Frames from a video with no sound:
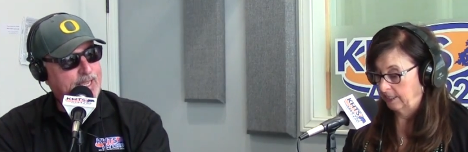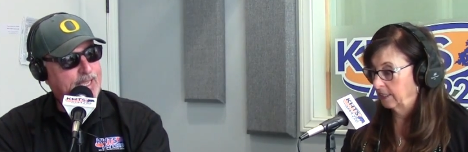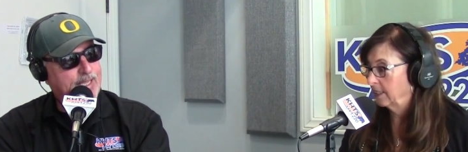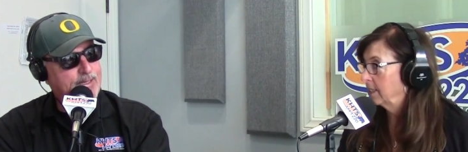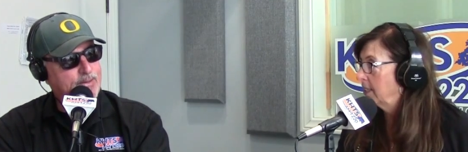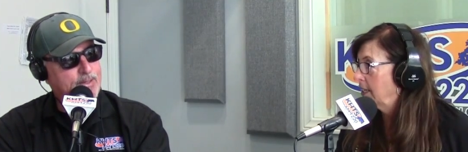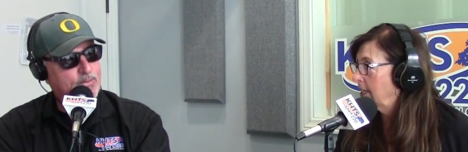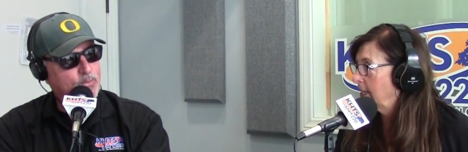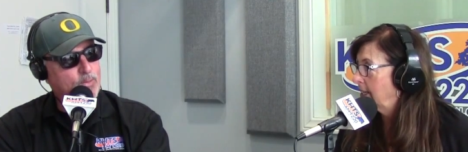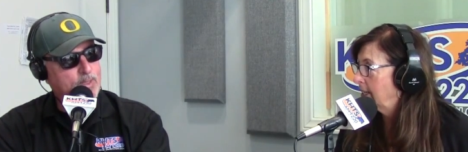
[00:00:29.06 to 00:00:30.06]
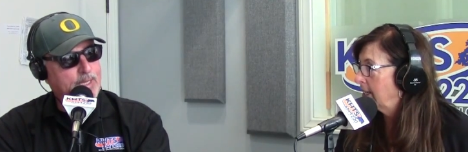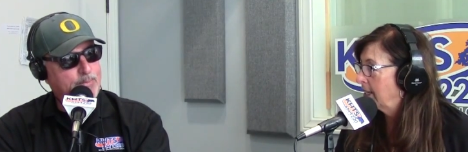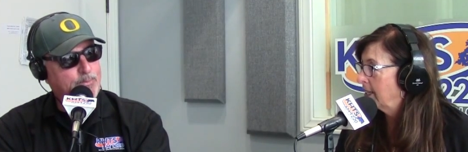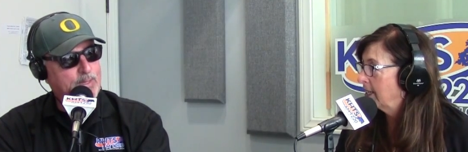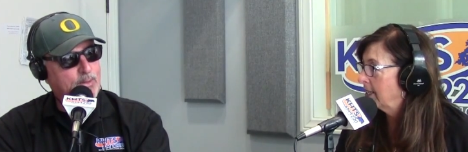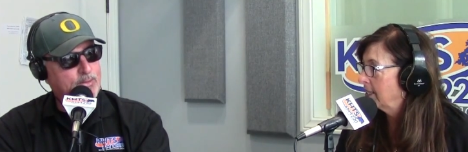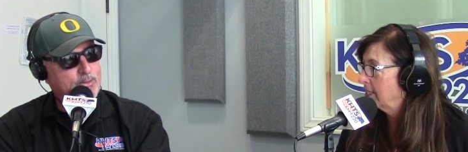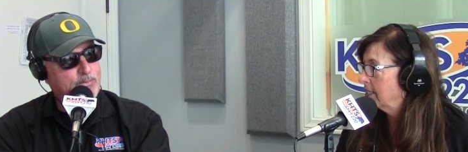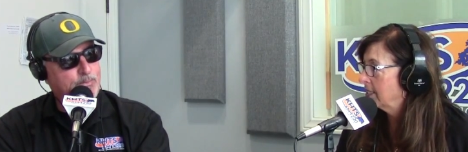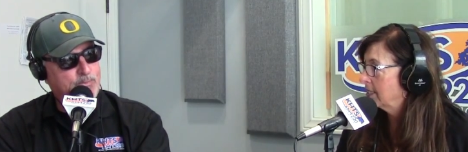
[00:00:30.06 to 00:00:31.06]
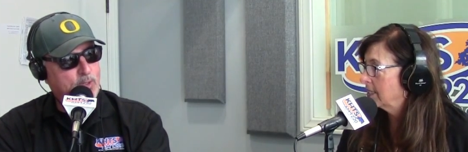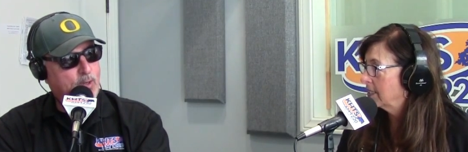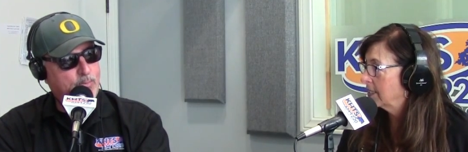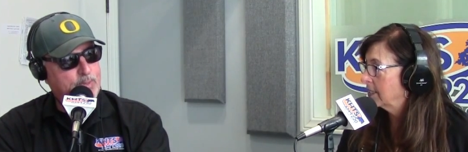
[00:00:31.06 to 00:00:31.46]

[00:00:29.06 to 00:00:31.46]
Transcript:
Speaker 1: and, like, build tall